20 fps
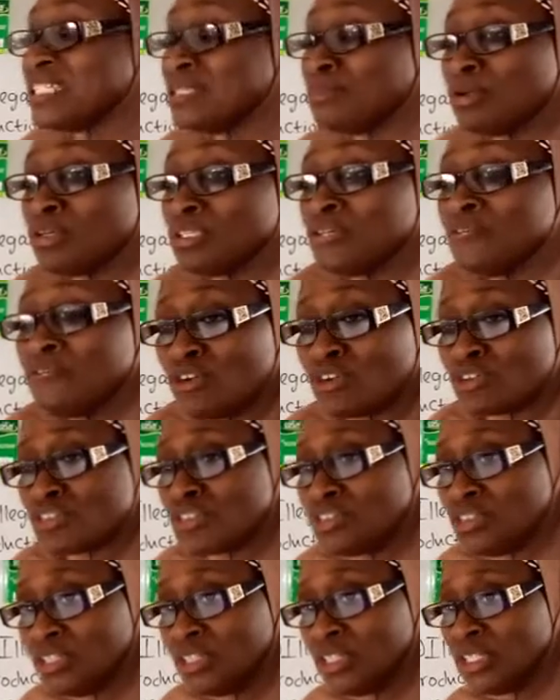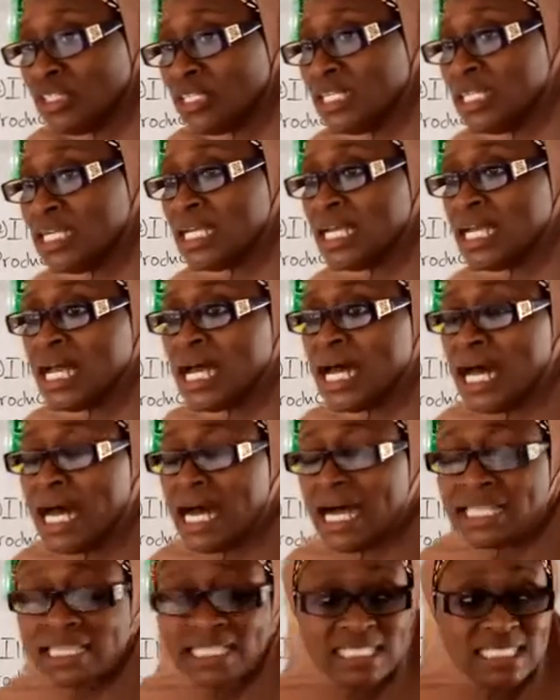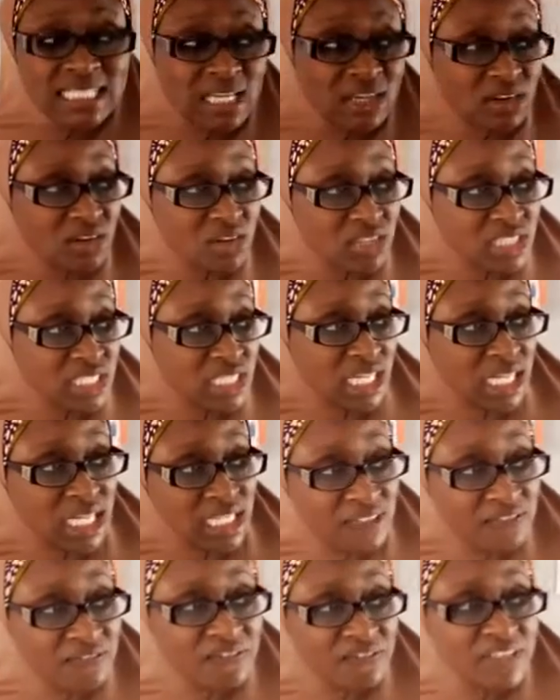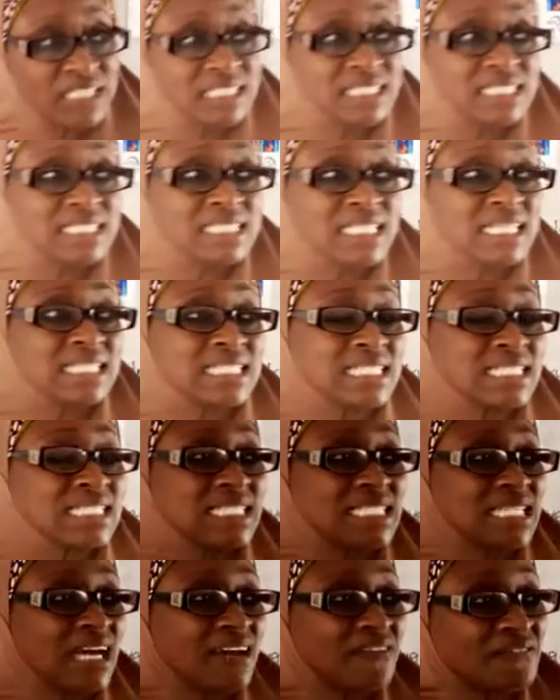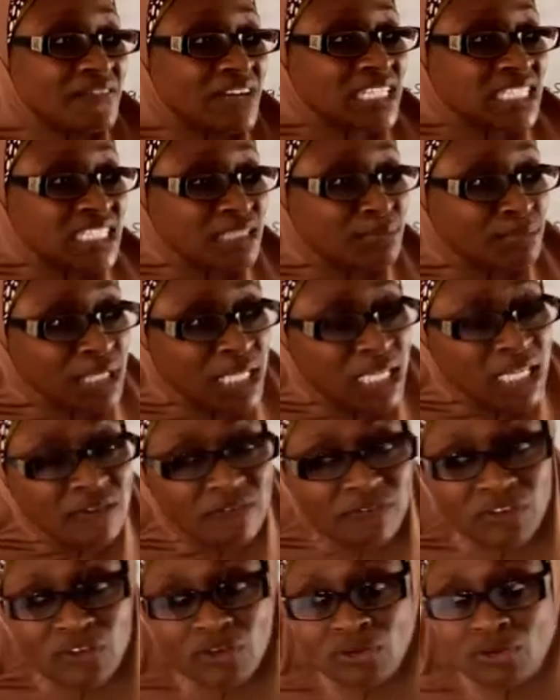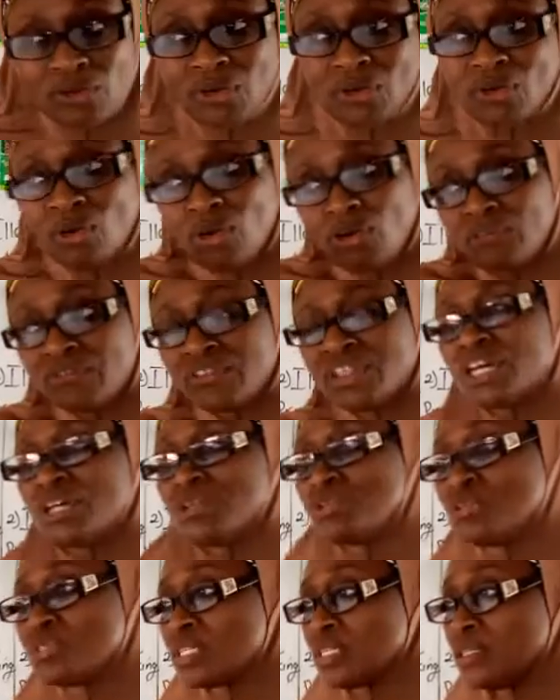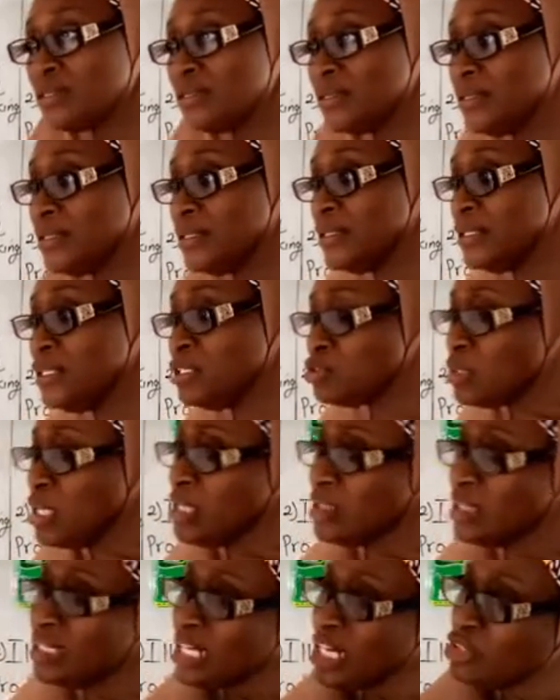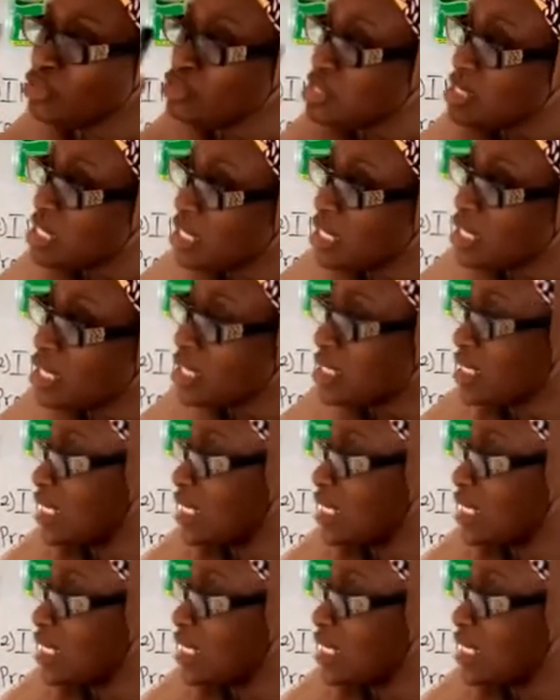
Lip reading: the body function, and the psychological effect is that it affects the behavior of that user. So anything that you take